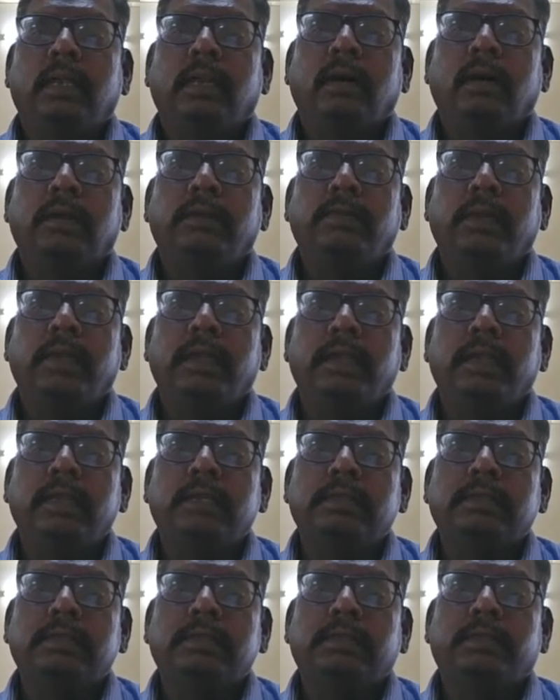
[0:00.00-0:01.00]
there are
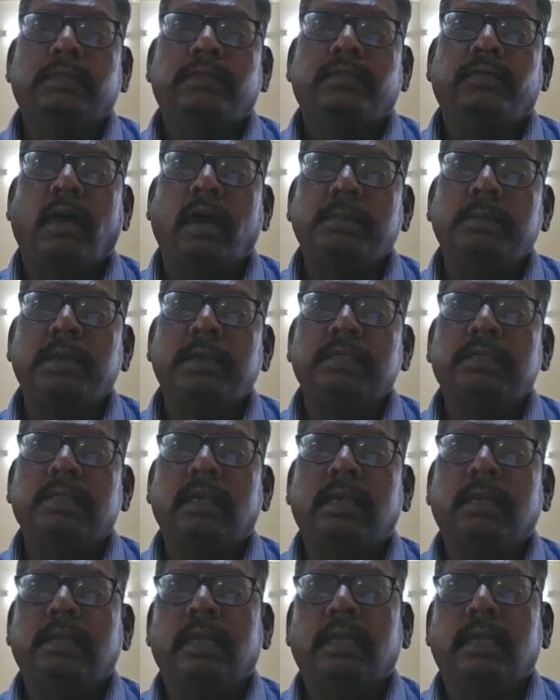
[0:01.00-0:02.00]
various
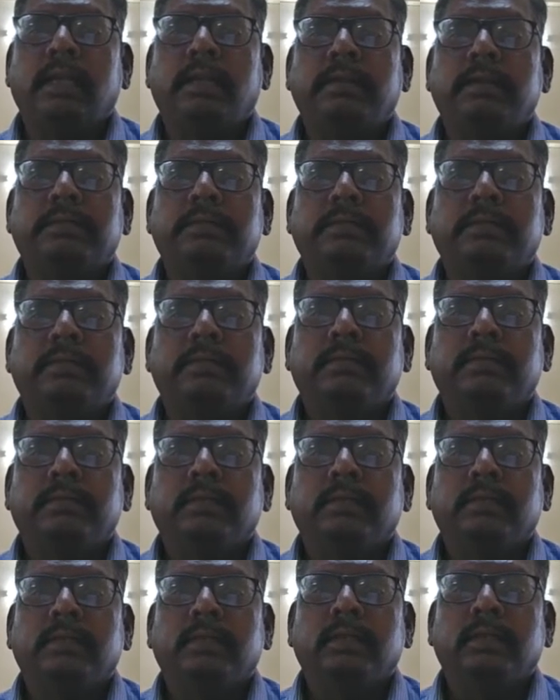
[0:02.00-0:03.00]
formats are there
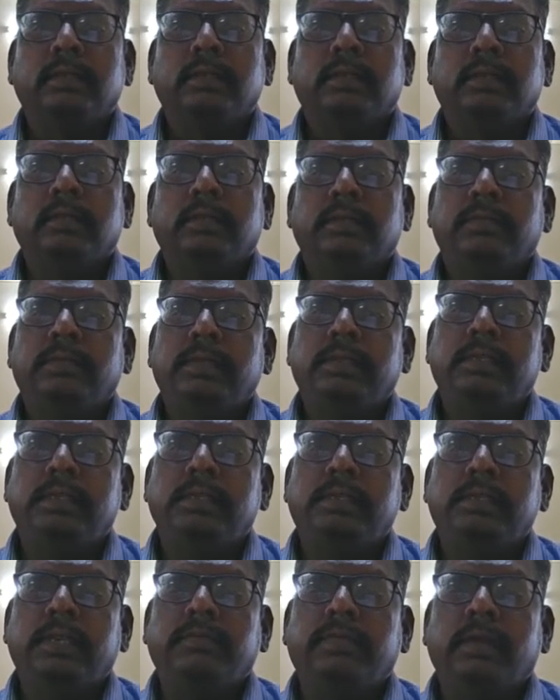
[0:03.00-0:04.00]

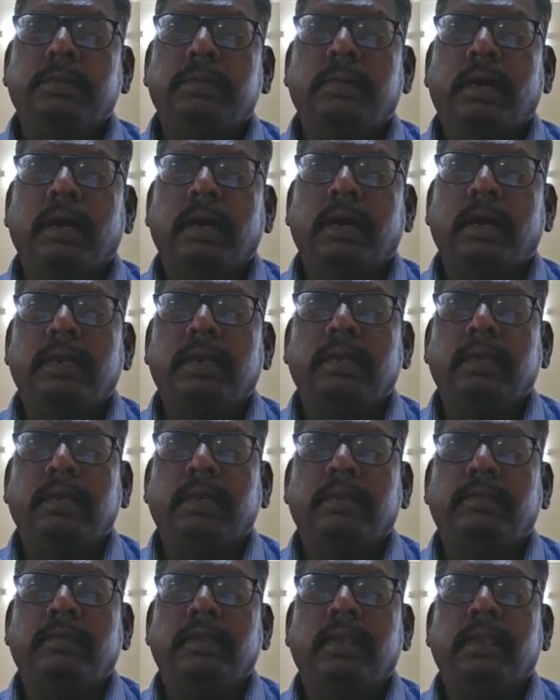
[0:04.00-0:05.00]
which is given by
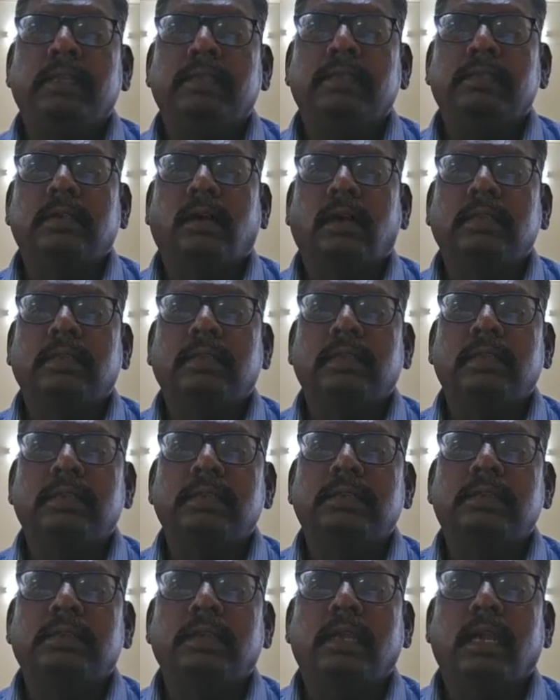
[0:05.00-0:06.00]
various
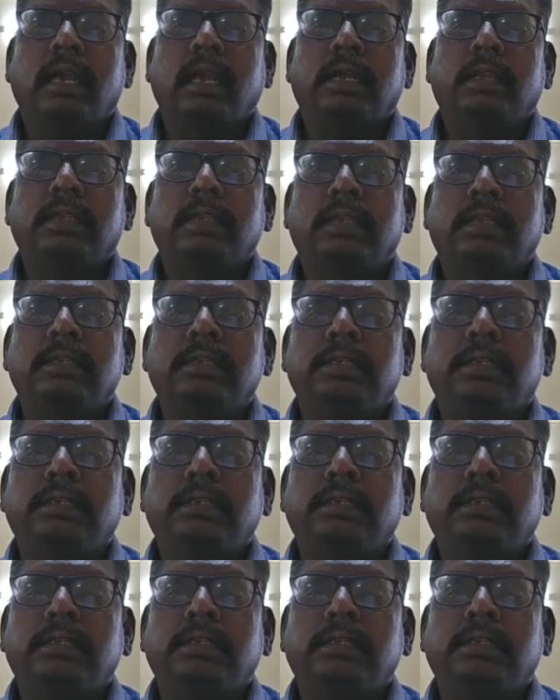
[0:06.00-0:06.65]
authors and the